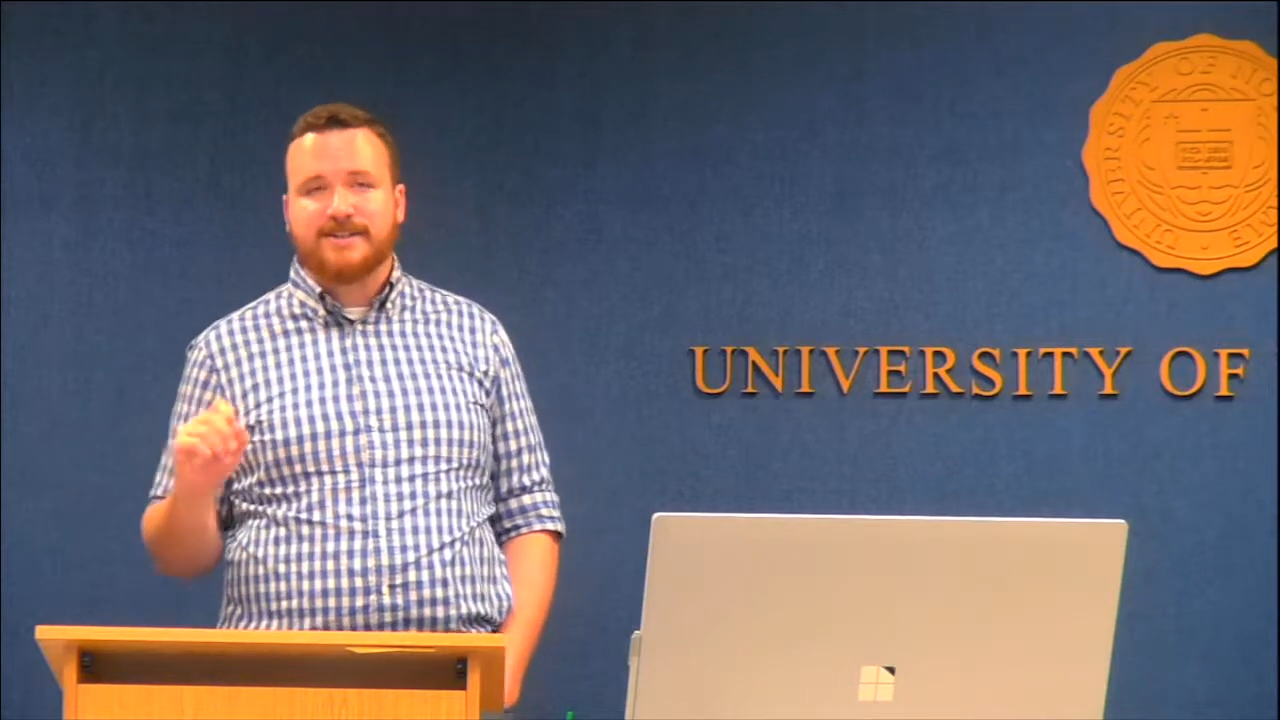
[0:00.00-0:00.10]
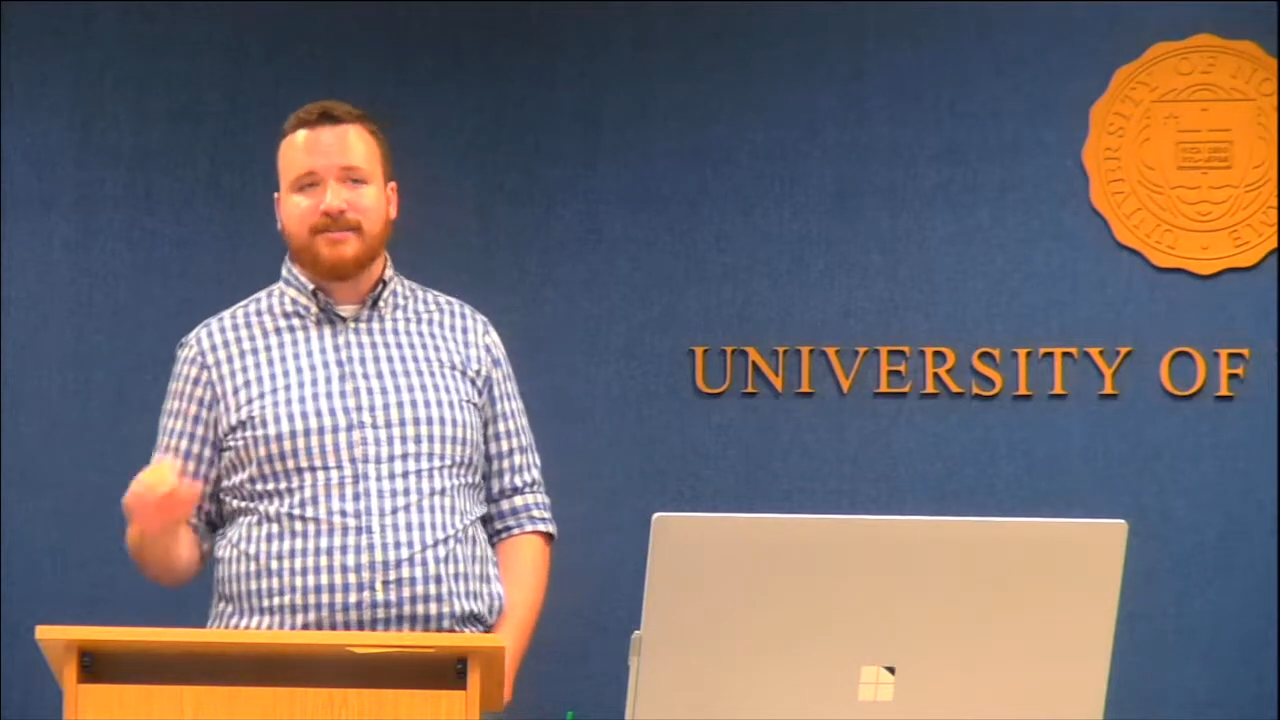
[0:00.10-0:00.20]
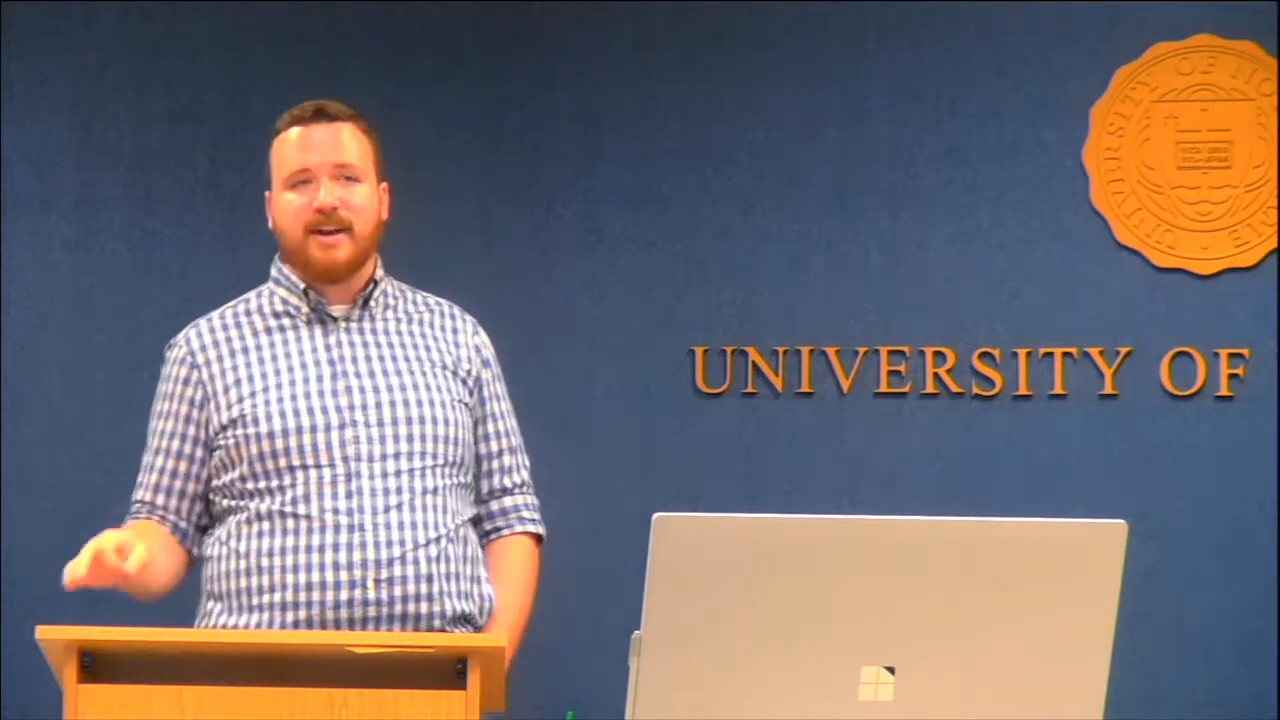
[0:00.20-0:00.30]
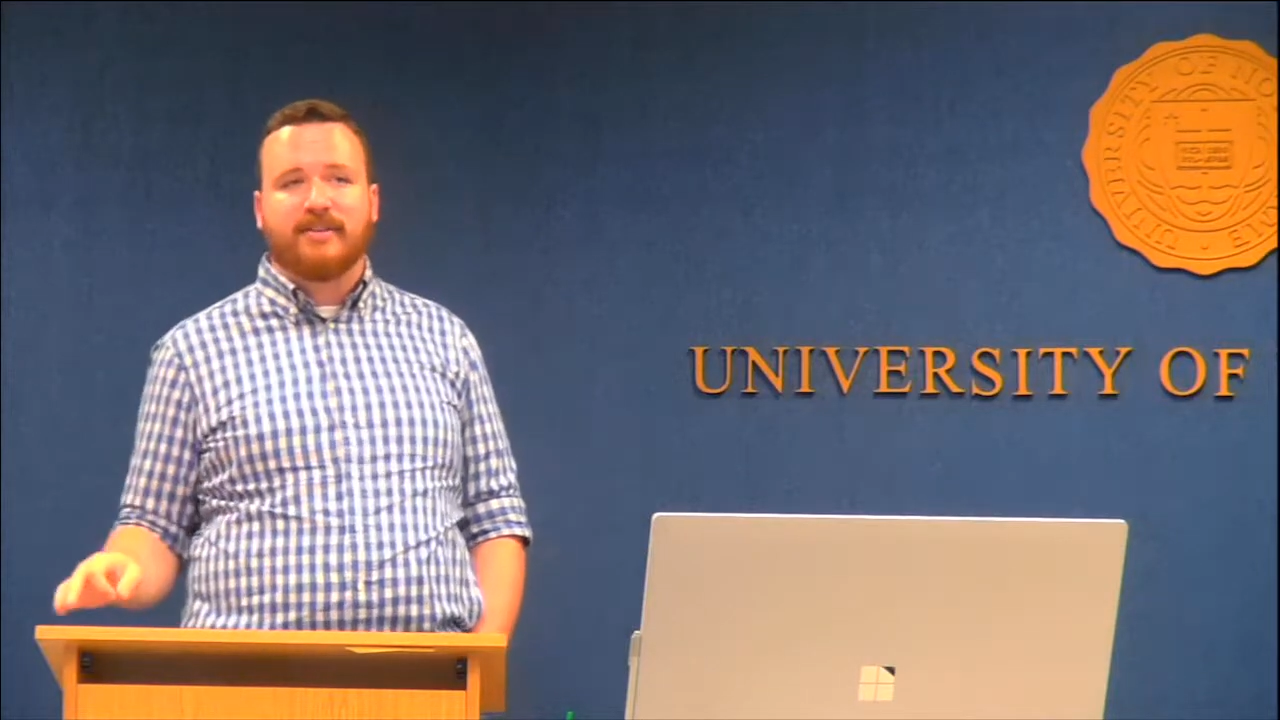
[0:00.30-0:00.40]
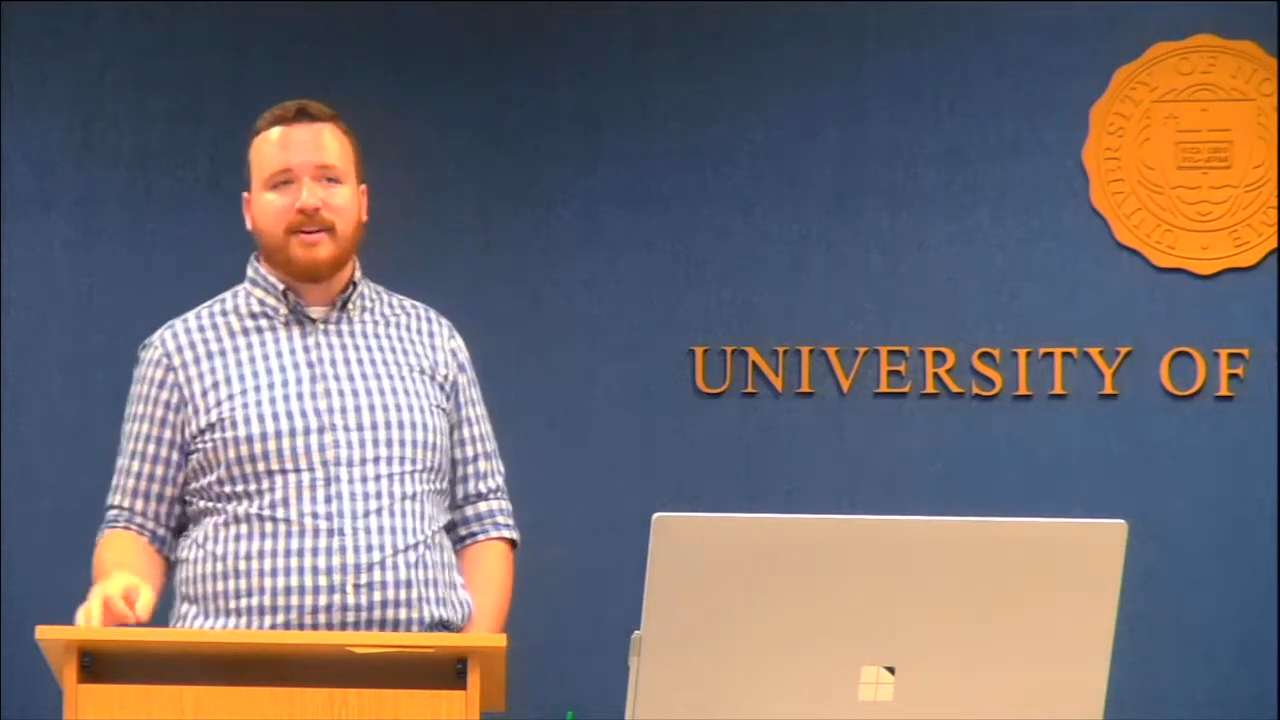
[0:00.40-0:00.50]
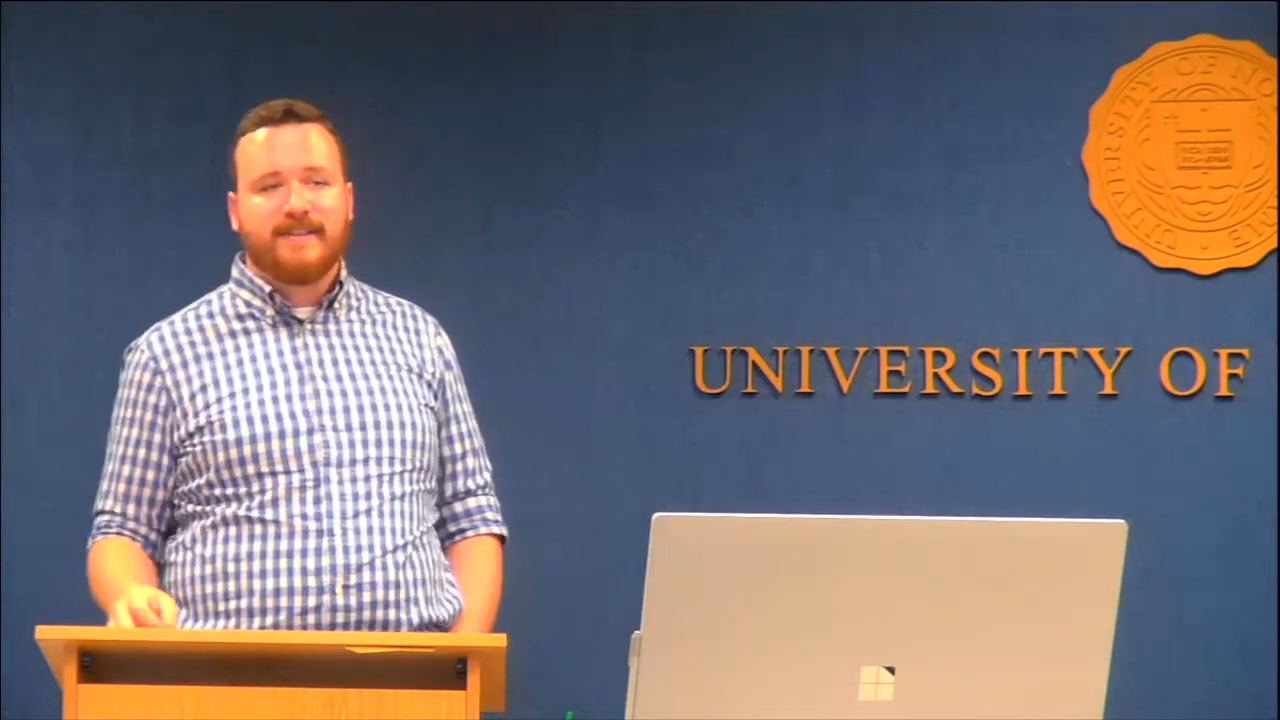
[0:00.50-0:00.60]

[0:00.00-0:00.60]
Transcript: forever.